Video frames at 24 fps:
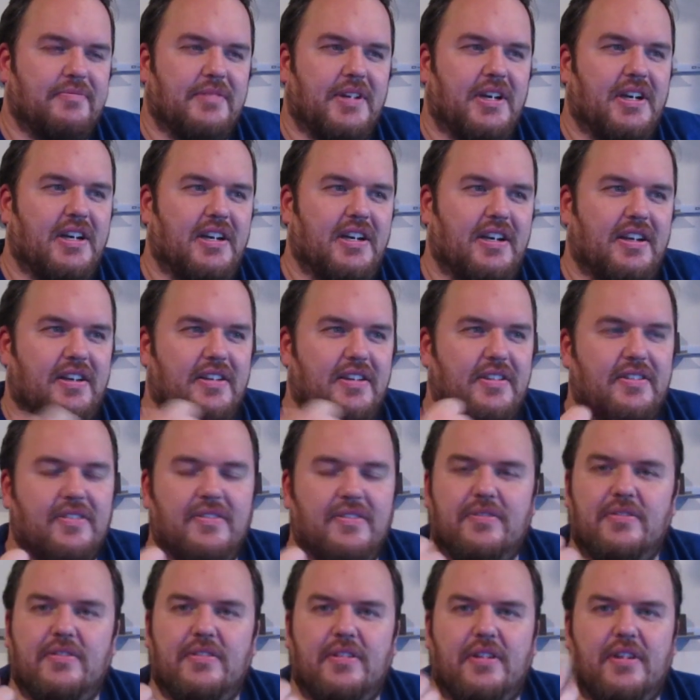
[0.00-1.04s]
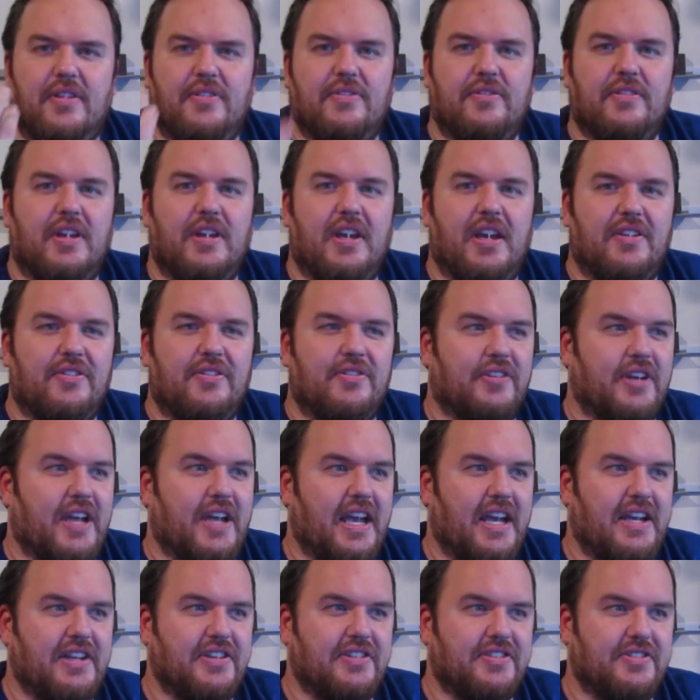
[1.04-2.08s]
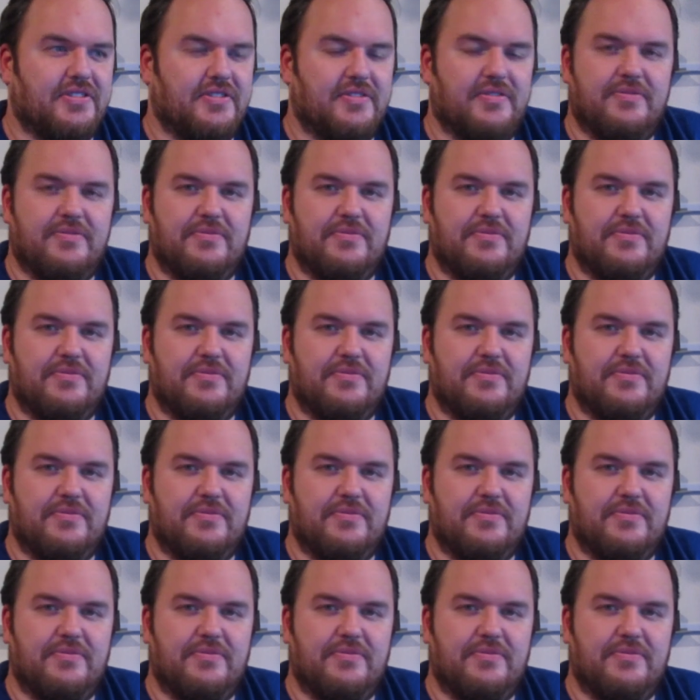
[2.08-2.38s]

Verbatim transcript: Uh, as for Ash,